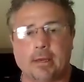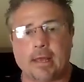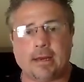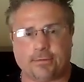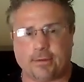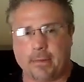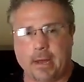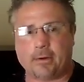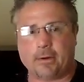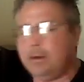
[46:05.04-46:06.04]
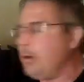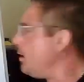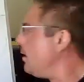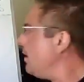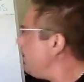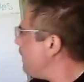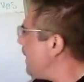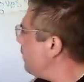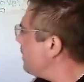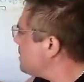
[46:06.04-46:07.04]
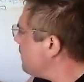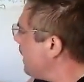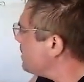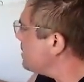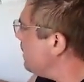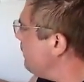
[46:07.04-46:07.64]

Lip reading: me anything about it. Final expense.